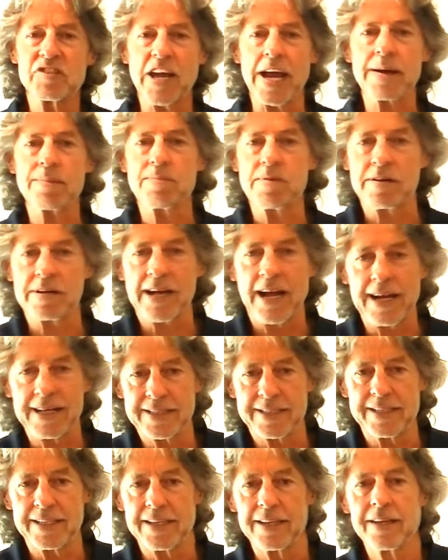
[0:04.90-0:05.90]
Jack
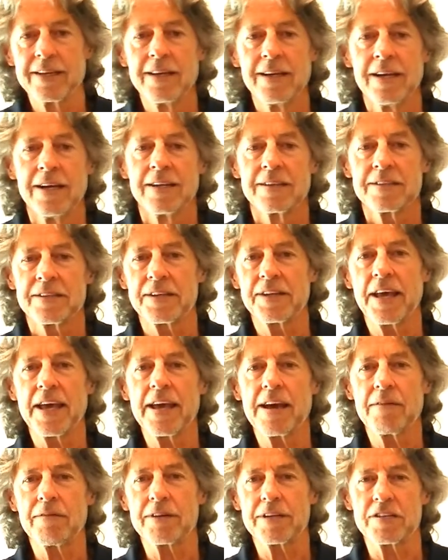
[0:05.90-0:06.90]
Perconte. Today
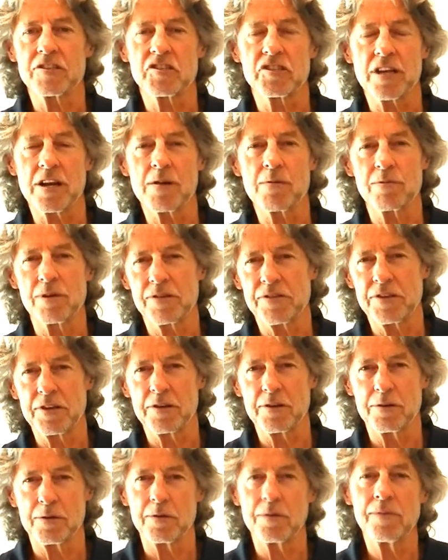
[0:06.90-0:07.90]
I want to share with
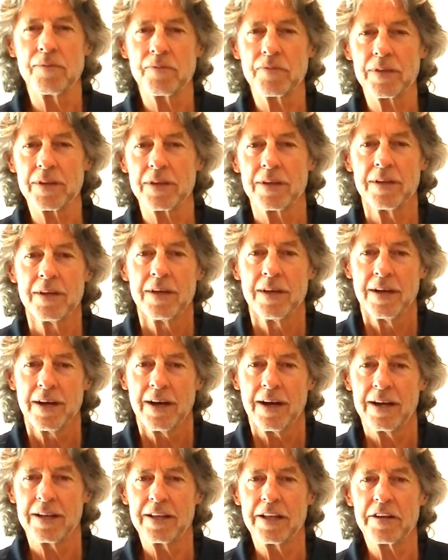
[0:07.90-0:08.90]
you
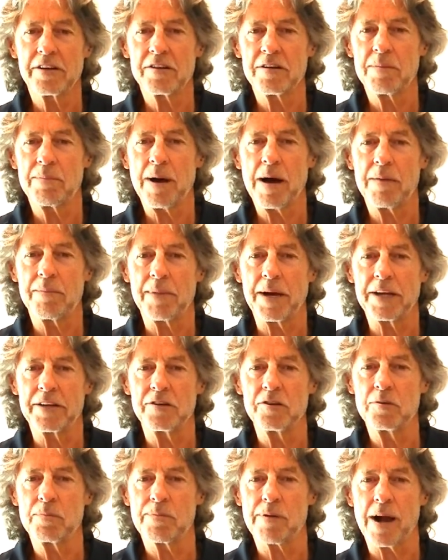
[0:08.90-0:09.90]
a little about my
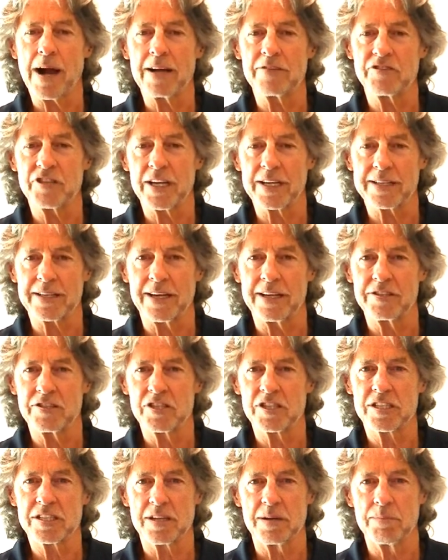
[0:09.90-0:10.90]
new project I
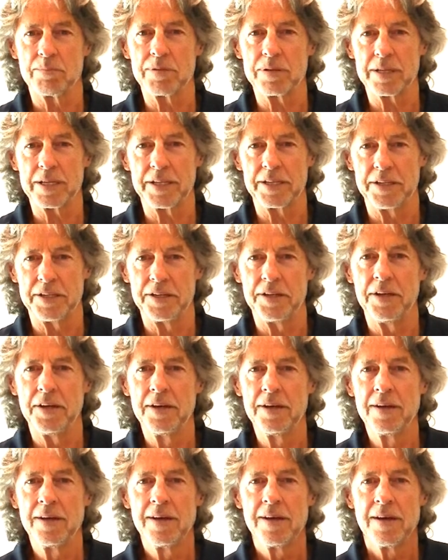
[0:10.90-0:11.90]
just completed.
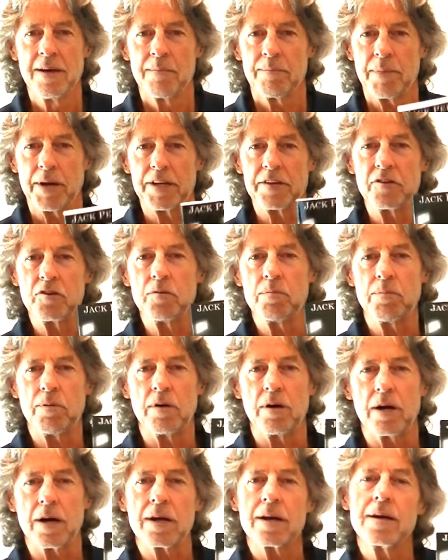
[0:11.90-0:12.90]
My new
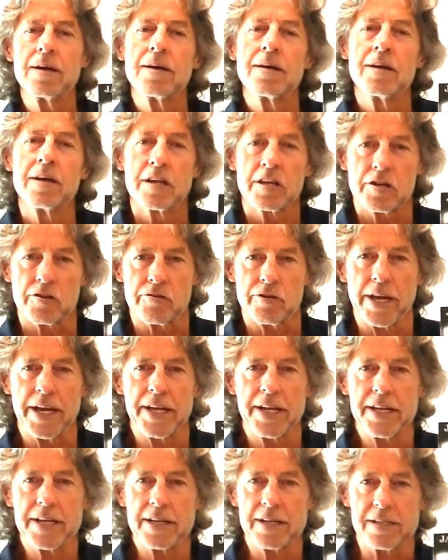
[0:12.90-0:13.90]
book,
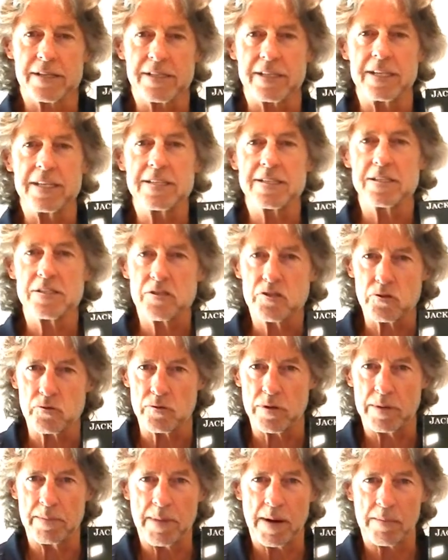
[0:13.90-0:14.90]
Creating a Season to
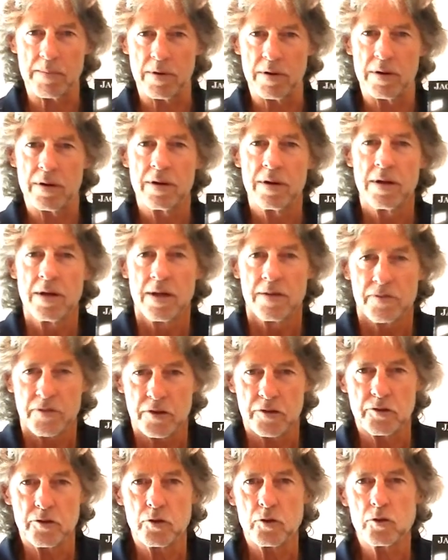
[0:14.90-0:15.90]
Remember,
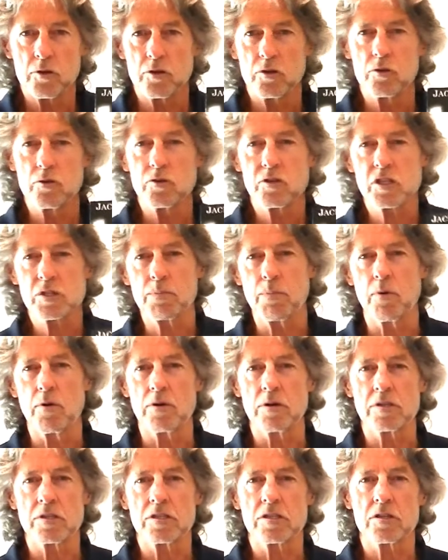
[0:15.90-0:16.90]
the New Youth
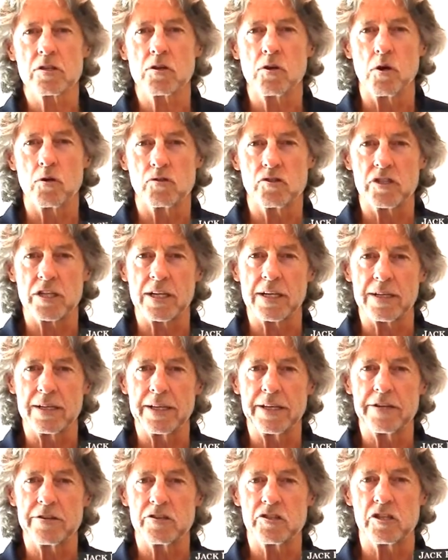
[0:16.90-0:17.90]
Sports Coaching
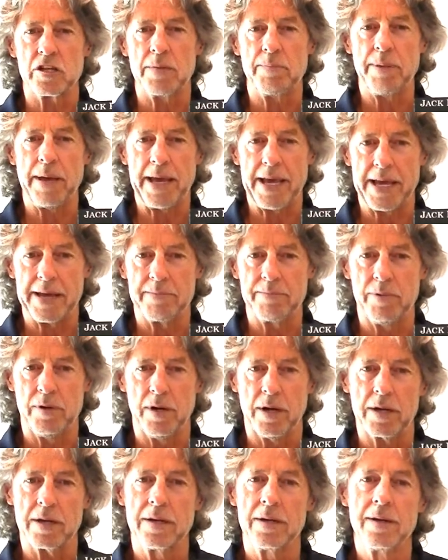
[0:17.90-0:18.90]
Leadership
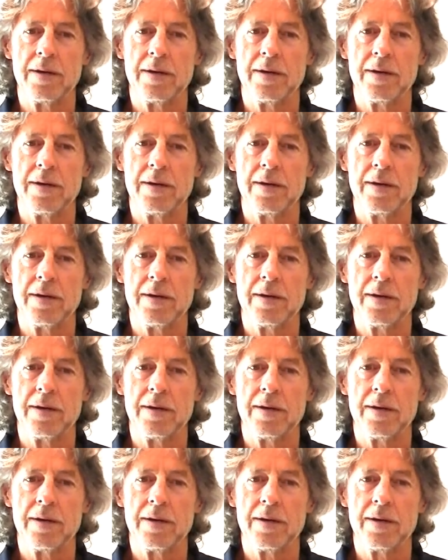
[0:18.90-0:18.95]
Handbook.